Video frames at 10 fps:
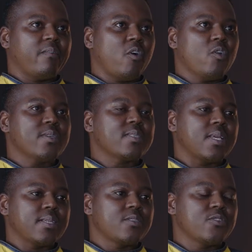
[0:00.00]
I've always
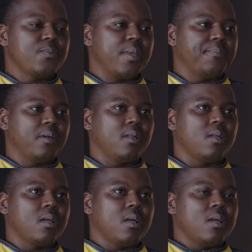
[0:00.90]
said to people,
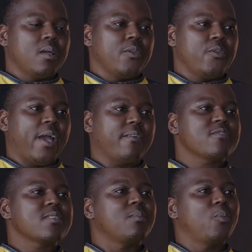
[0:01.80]
you have
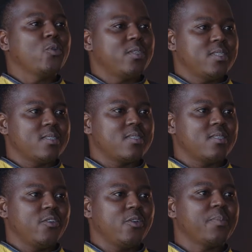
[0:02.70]
to support us,
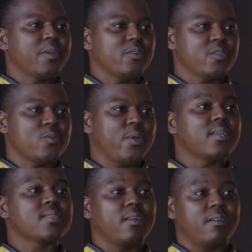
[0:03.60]
not because we
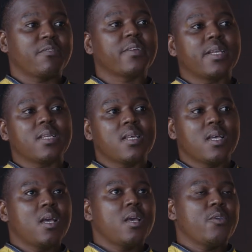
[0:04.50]
are South African.
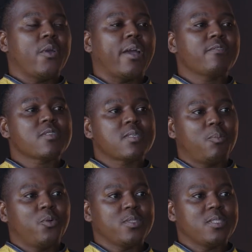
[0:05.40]
You have to
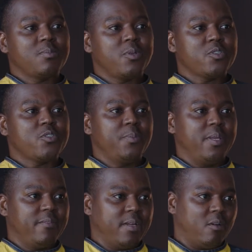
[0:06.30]
support us because you
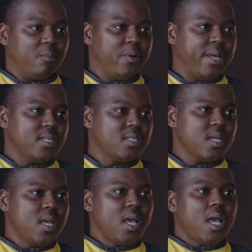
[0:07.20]
believe in our brand.
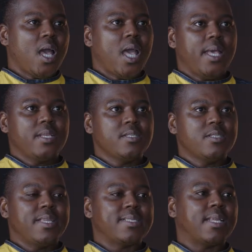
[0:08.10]
Yes. And
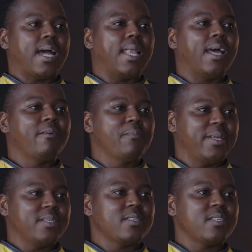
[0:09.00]
there's an
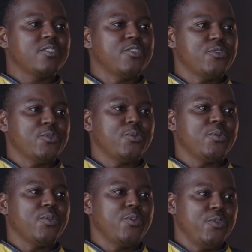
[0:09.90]
alignment into
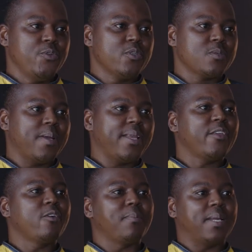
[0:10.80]
you spending
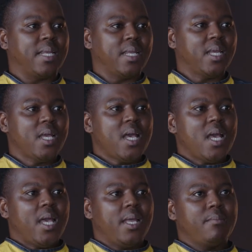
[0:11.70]
your money.
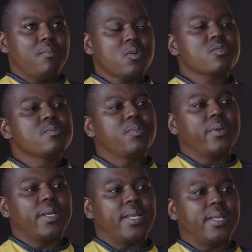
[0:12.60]
Yes. And most
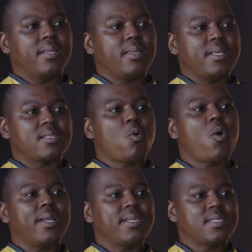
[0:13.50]
importantly, there's
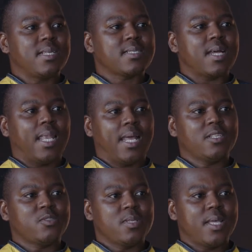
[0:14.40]
quality that's
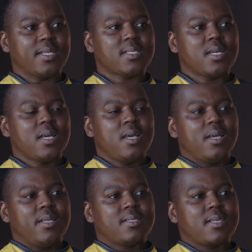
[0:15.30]
aligned to that.
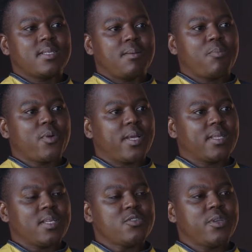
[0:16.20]
It's, it's a
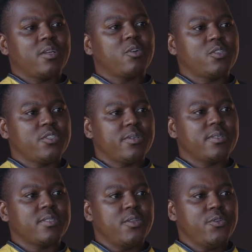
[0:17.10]
product that you can
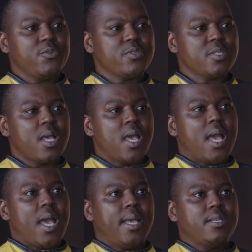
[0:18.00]
continuously use
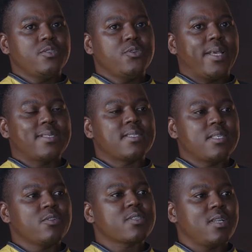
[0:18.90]
and you can
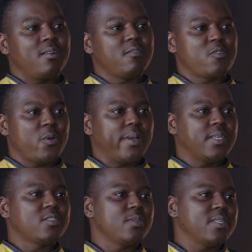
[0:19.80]
see yourself growing
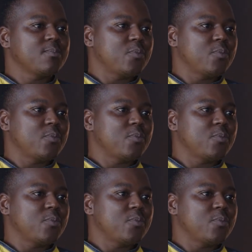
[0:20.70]
into this